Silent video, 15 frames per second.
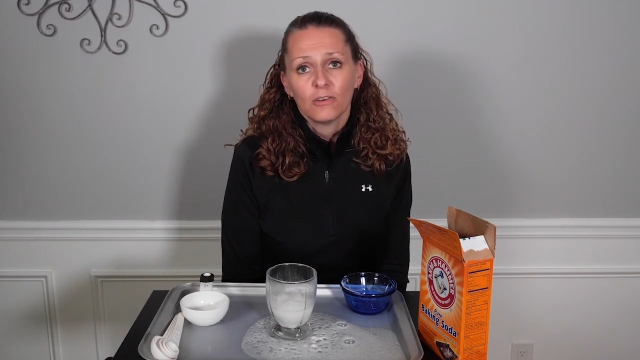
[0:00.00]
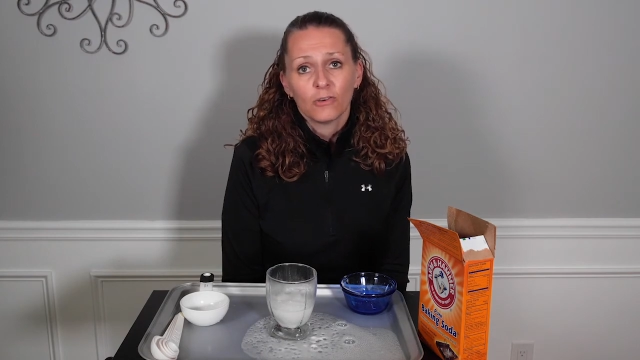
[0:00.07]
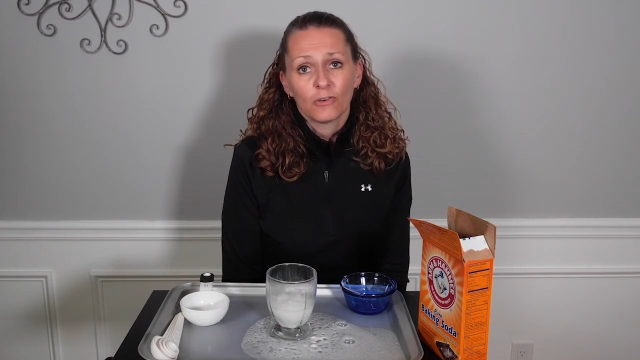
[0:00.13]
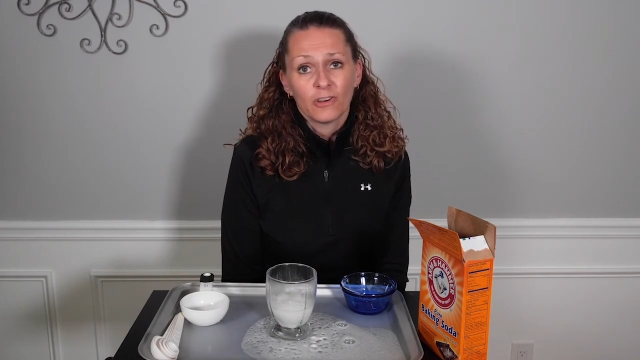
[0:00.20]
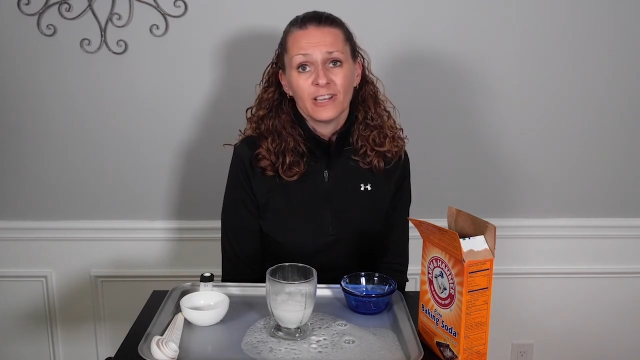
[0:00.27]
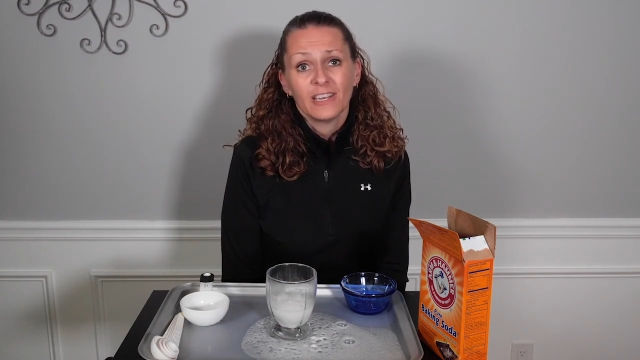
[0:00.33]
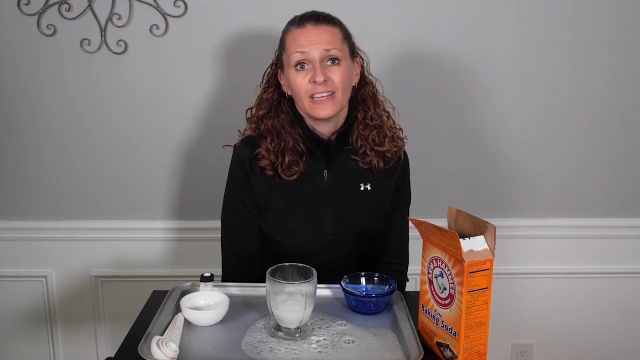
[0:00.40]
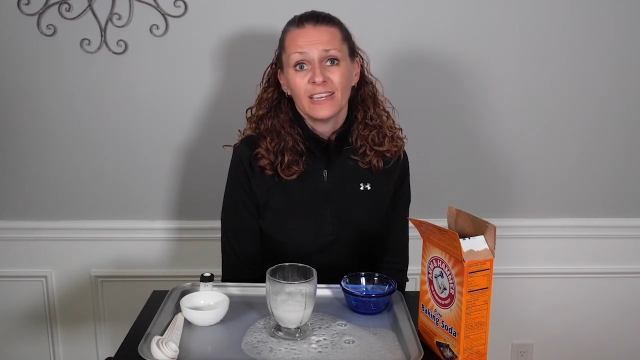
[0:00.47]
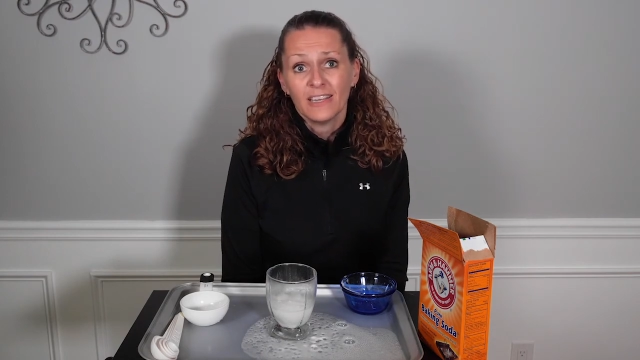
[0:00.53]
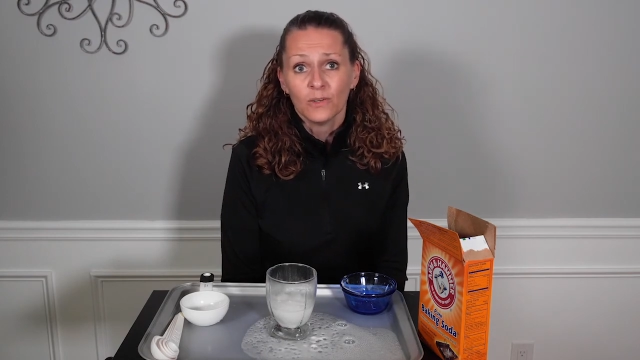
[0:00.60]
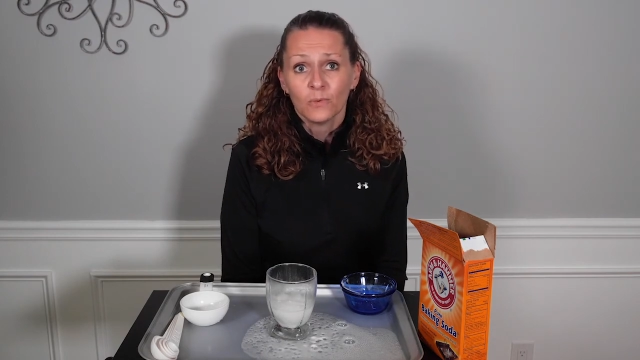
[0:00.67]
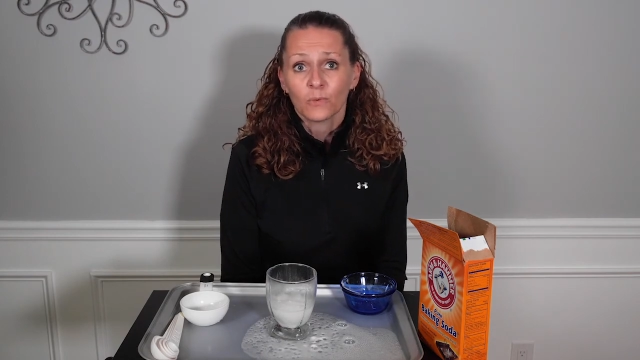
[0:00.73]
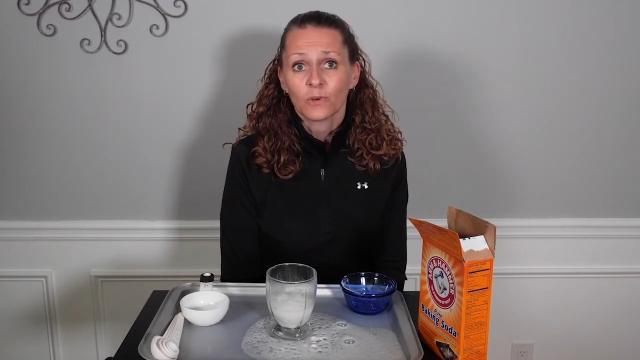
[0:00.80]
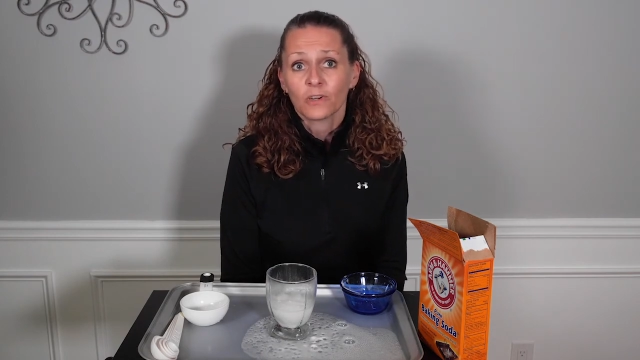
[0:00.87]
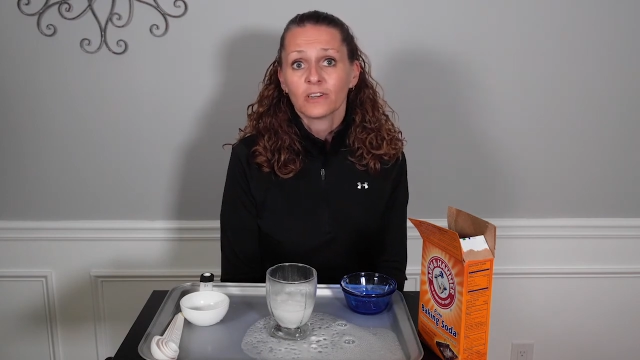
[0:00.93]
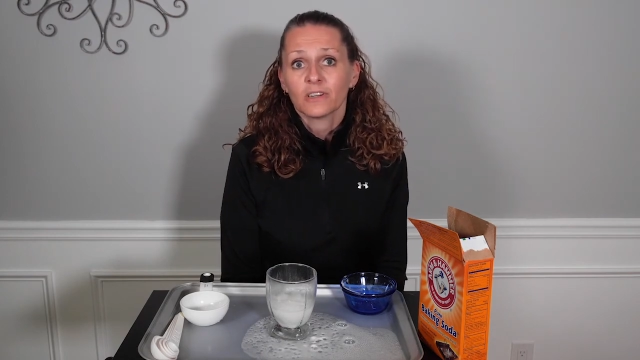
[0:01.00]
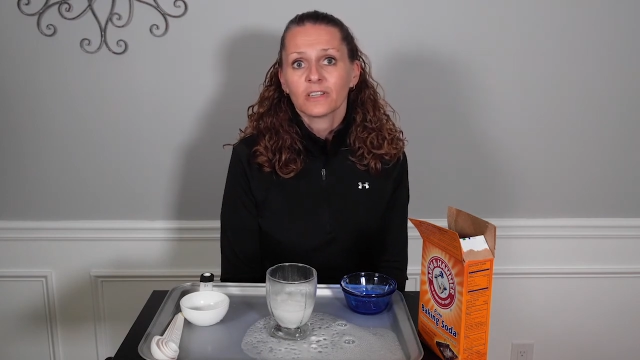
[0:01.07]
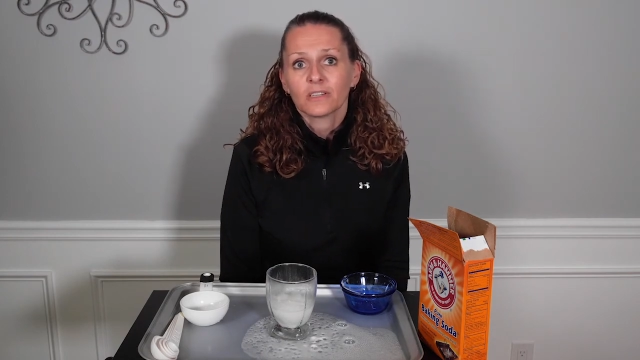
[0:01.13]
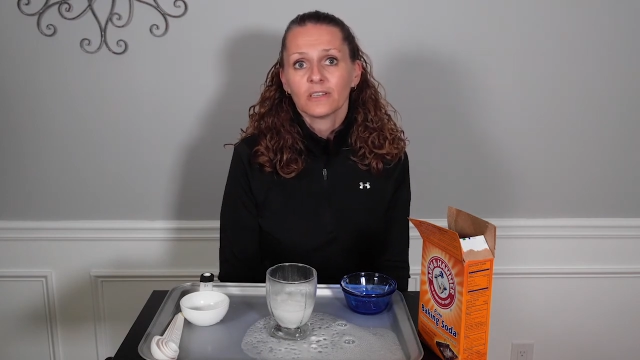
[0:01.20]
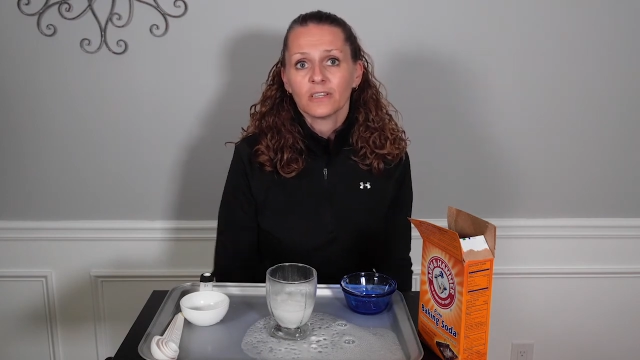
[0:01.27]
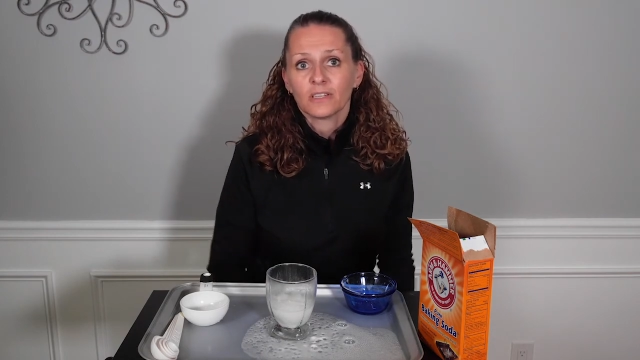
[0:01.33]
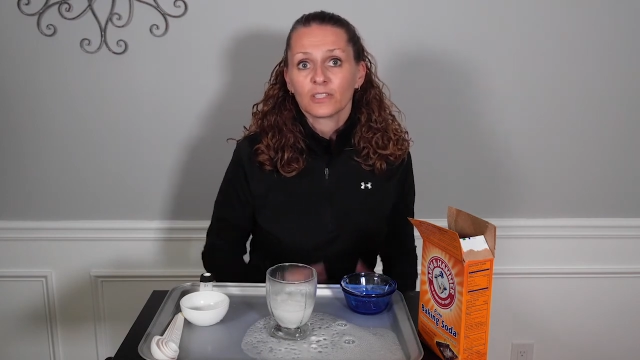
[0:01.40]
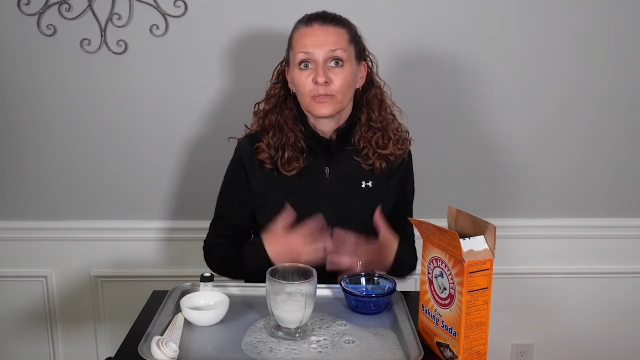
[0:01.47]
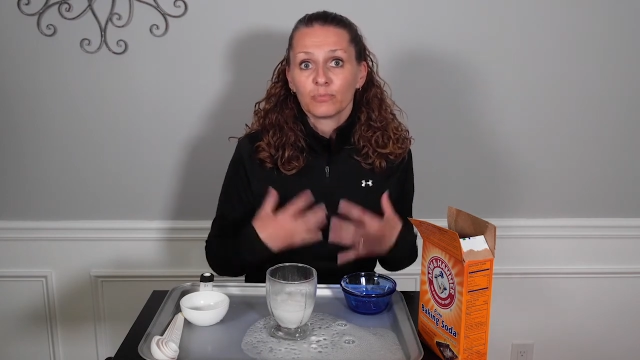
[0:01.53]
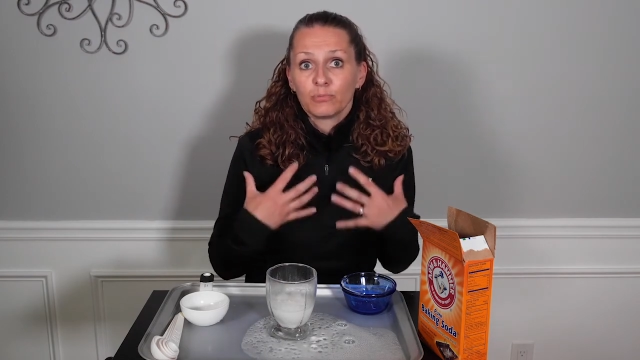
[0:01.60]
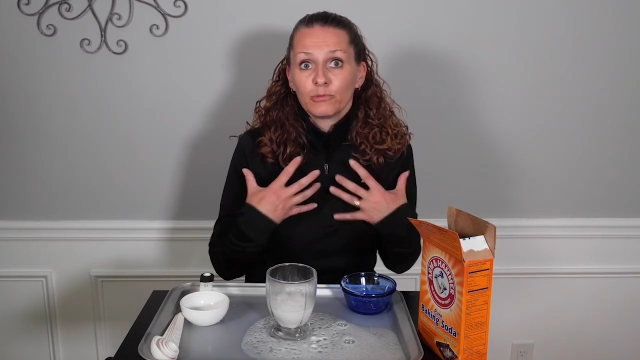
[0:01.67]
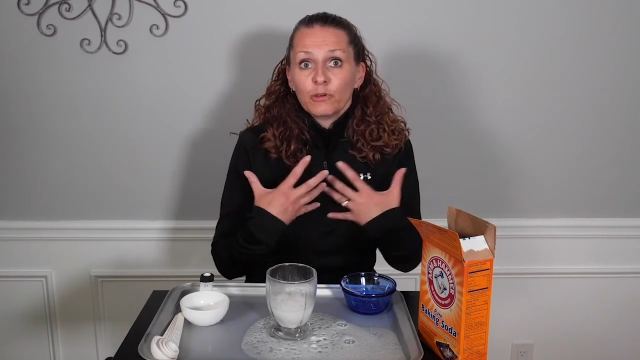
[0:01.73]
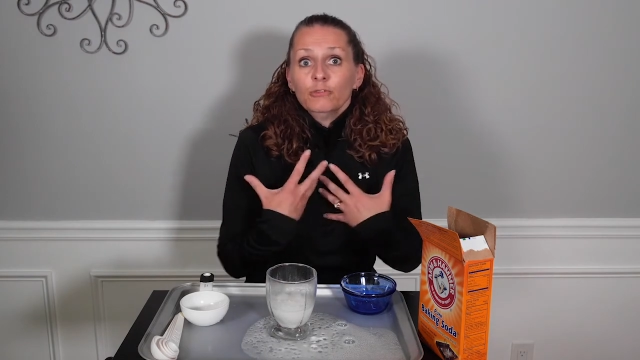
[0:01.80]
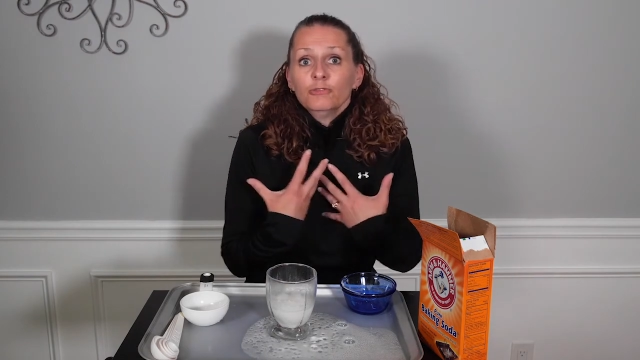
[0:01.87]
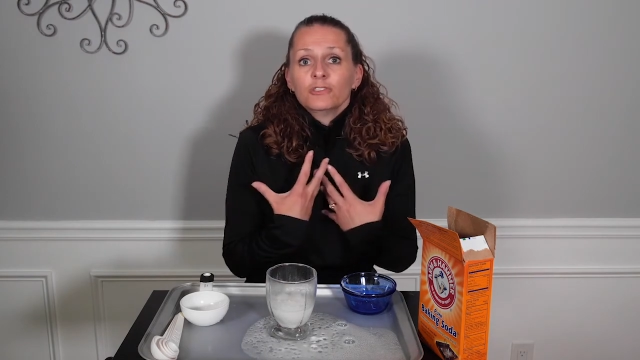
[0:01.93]
or in an inward
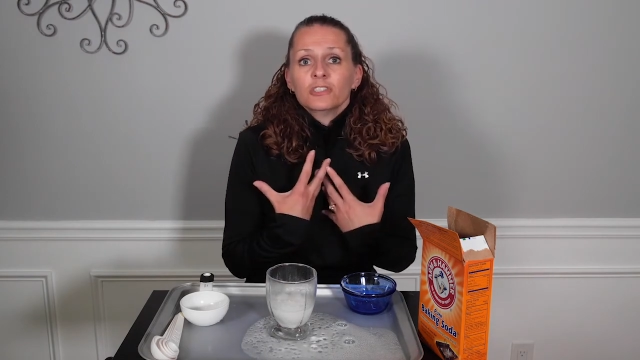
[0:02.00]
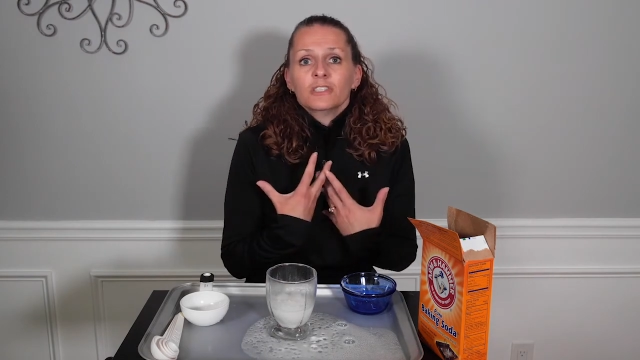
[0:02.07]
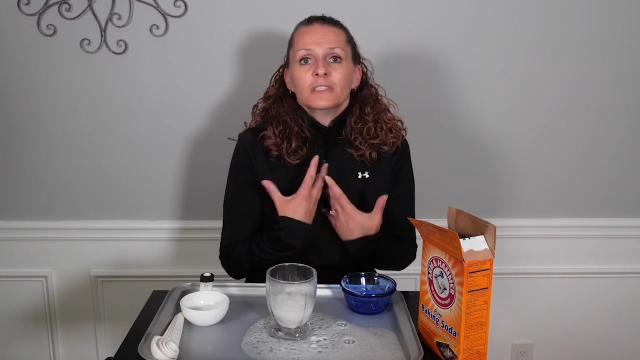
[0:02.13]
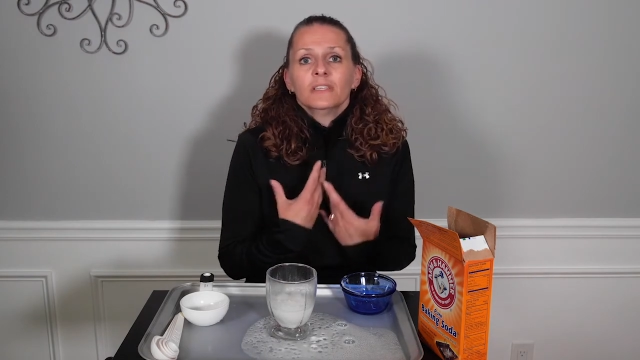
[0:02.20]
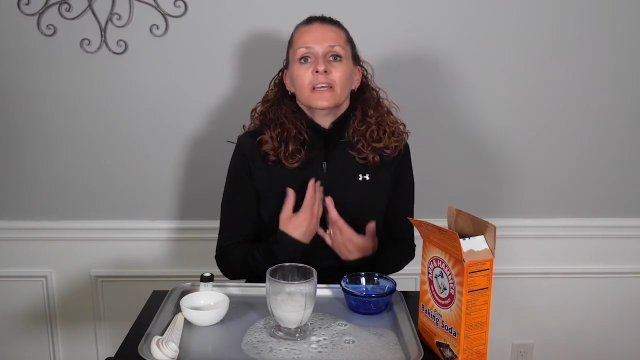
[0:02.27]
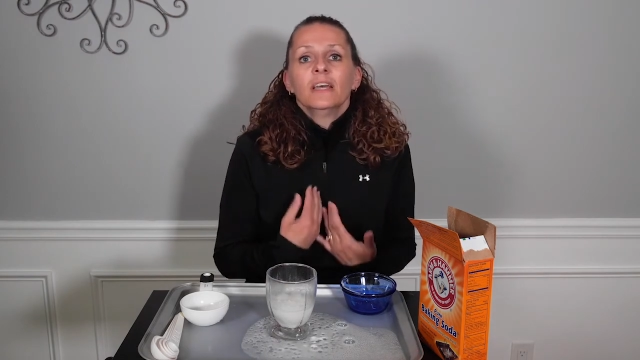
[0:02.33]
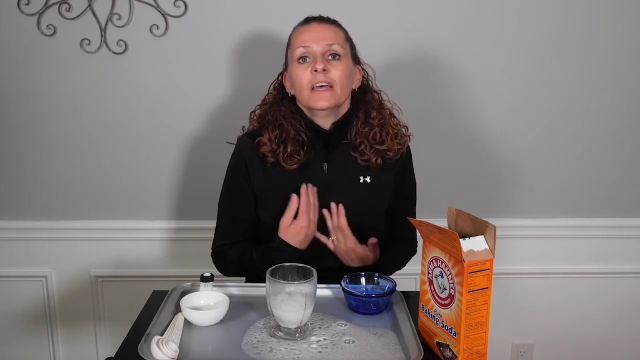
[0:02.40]
explosion